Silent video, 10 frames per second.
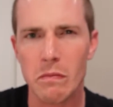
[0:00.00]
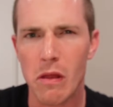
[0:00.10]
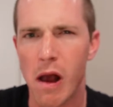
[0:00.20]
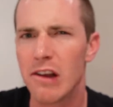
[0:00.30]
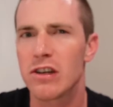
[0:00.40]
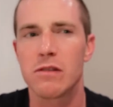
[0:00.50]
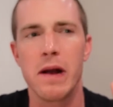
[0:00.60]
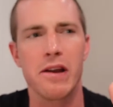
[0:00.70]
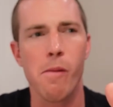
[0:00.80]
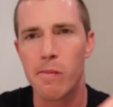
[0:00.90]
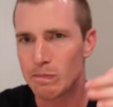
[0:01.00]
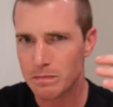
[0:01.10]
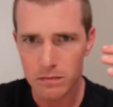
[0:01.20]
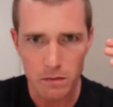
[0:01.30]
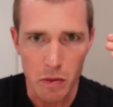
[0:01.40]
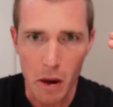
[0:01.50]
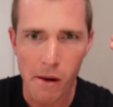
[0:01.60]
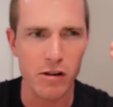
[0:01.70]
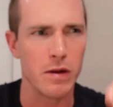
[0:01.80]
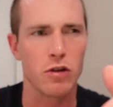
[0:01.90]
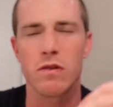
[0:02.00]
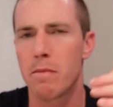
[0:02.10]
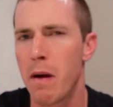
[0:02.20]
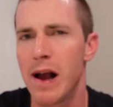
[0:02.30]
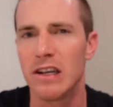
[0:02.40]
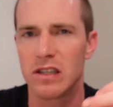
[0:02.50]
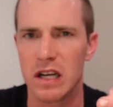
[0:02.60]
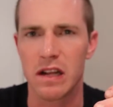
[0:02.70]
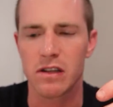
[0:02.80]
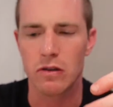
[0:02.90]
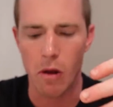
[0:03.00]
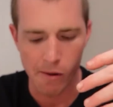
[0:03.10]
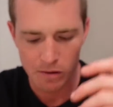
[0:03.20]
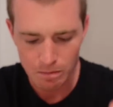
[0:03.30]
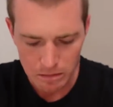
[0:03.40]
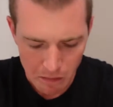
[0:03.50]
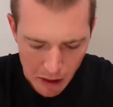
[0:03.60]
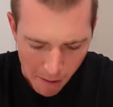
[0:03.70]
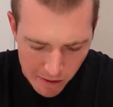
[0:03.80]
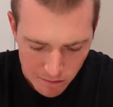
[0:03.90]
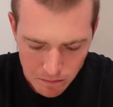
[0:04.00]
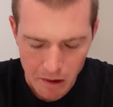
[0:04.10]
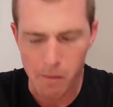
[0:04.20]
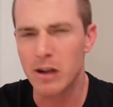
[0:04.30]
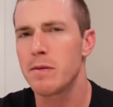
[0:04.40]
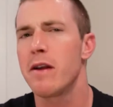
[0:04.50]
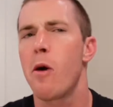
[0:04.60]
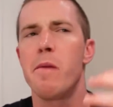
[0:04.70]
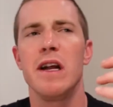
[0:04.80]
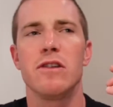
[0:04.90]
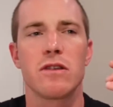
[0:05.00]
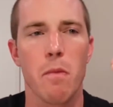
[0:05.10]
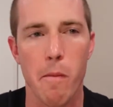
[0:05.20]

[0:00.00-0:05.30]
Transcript: That's expected, especially with a pint sitting this long. But it's by no means